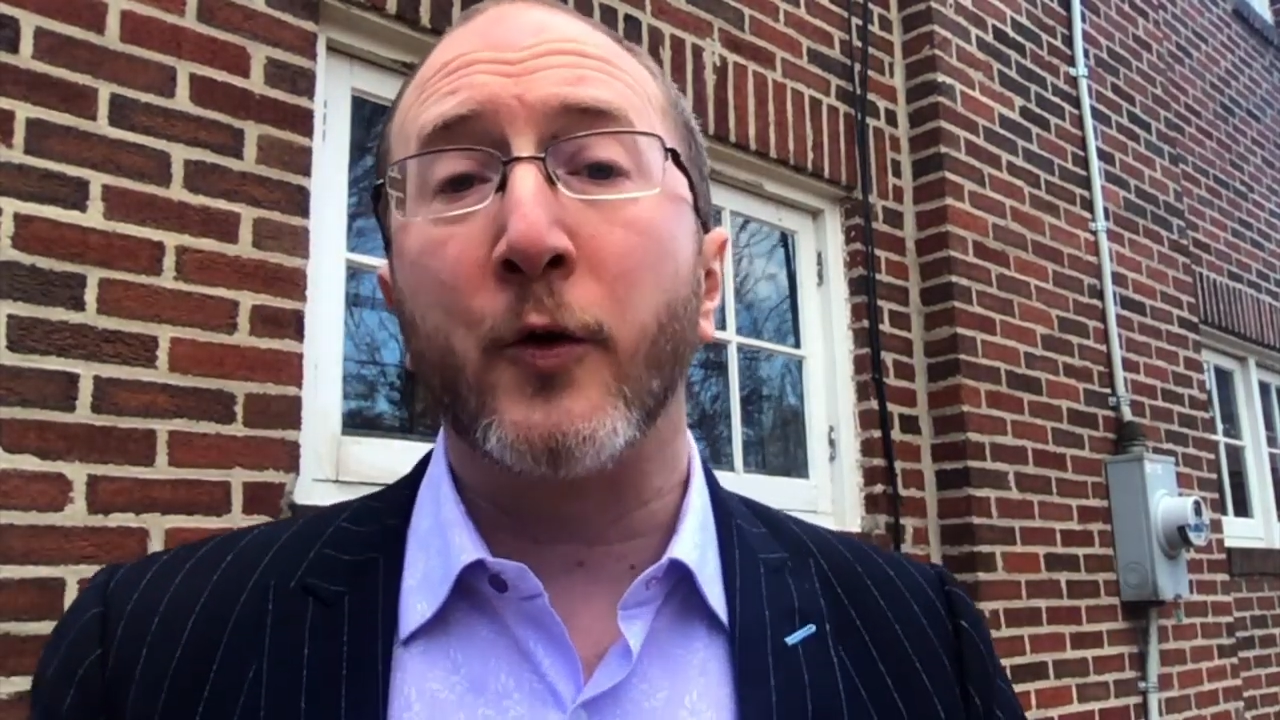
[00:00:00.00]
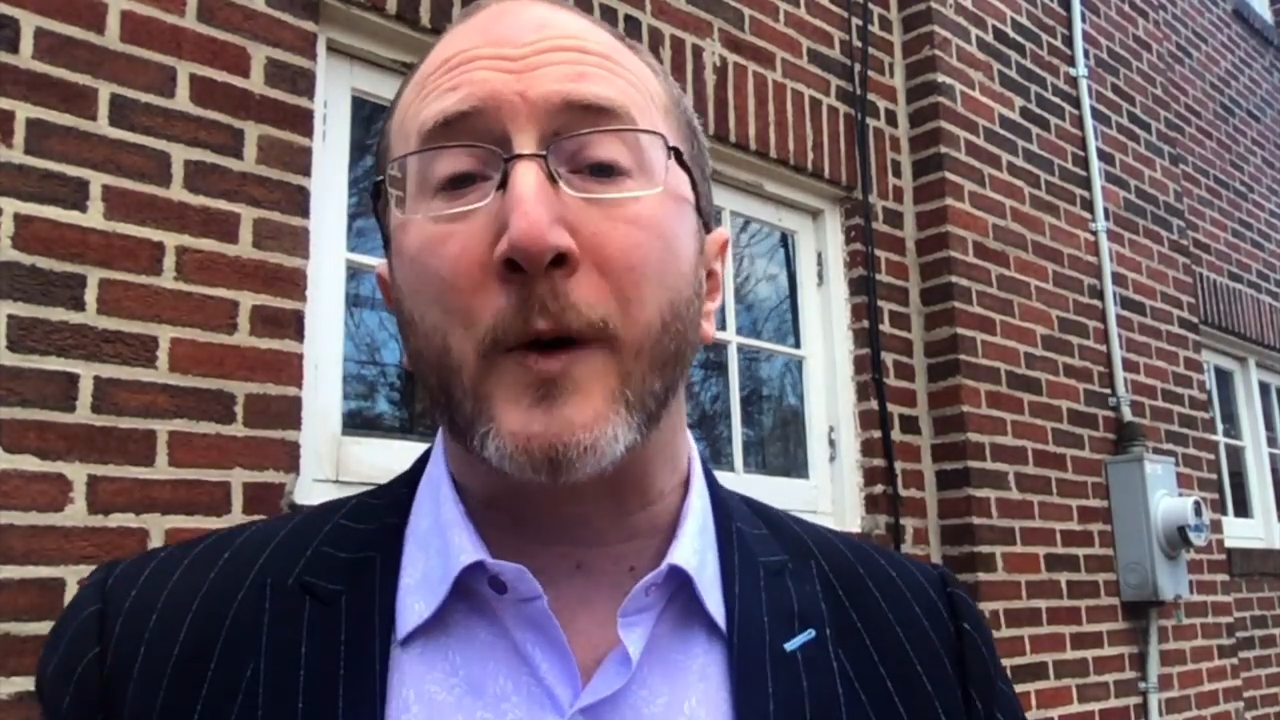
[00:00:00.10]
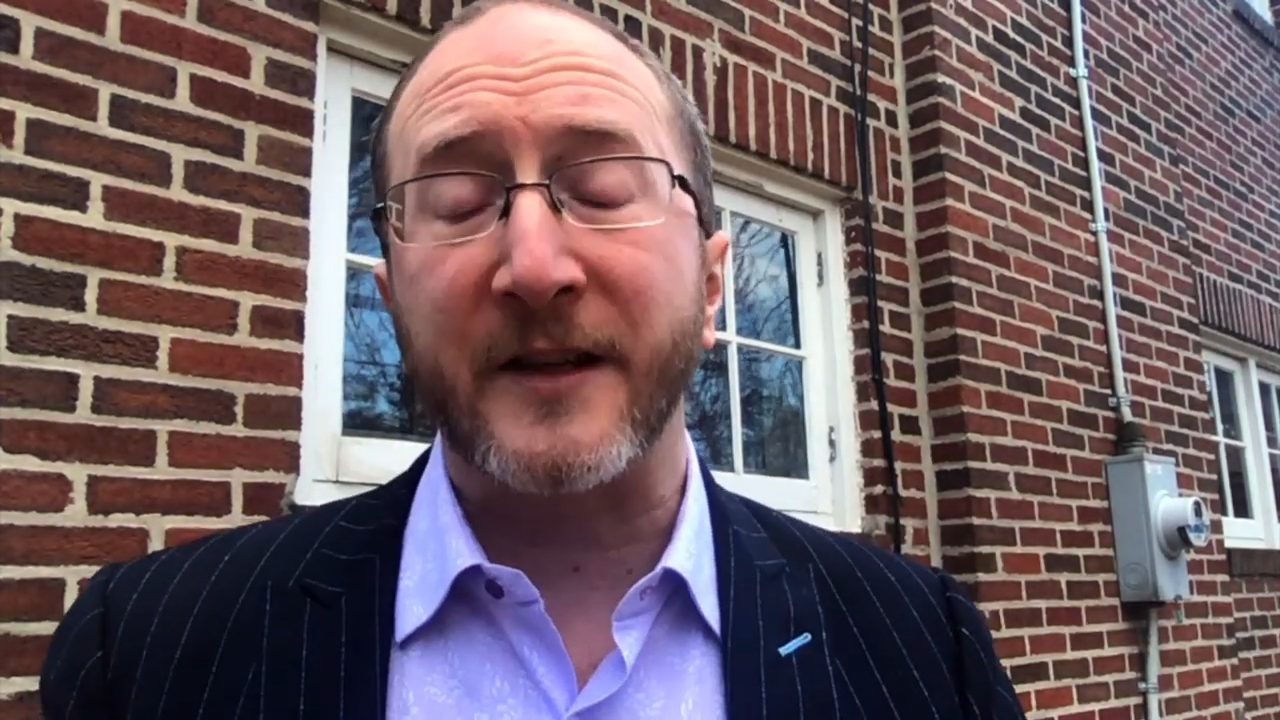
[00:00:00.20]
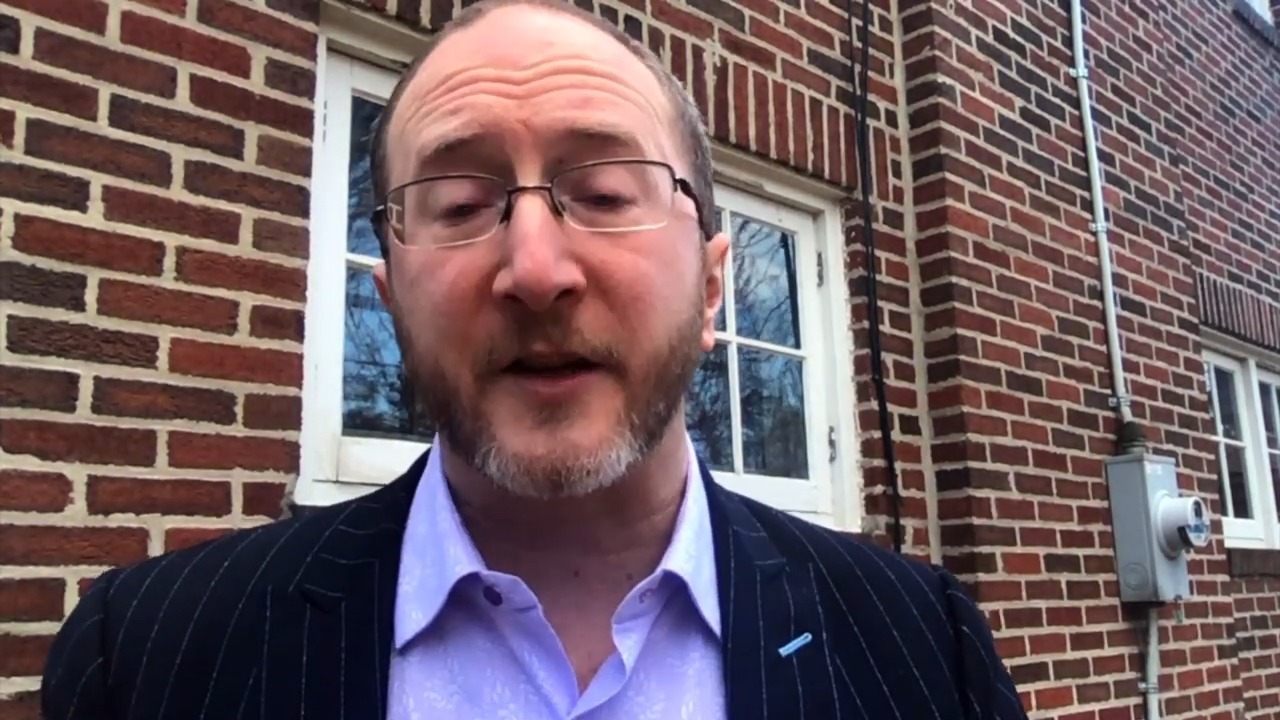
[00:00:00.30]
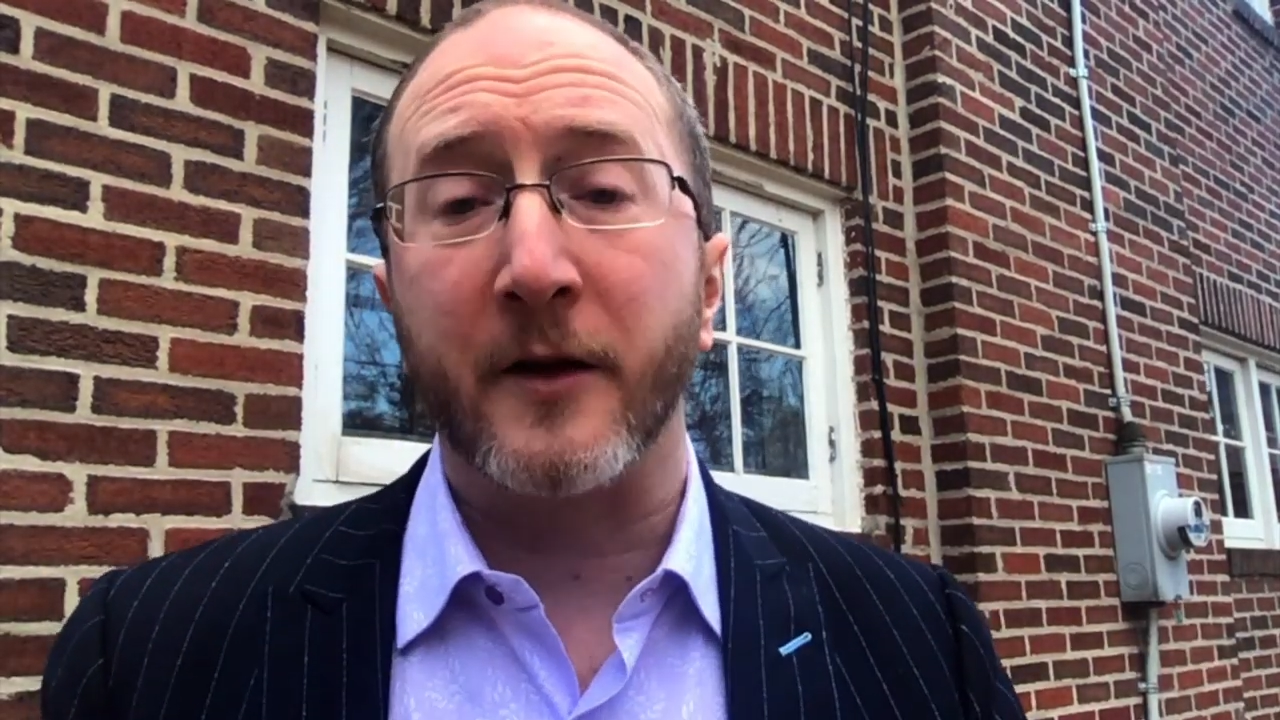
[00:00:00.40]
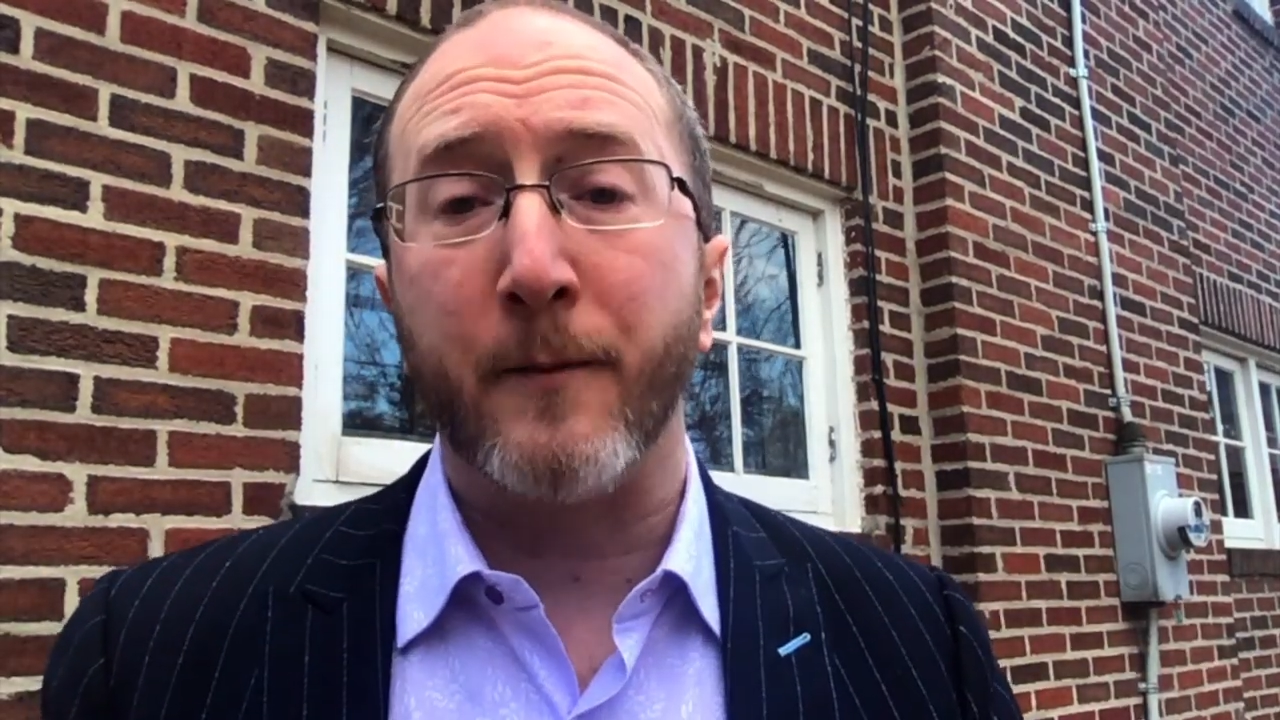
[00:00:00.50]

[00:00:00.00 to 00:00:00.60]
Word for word: the rest of their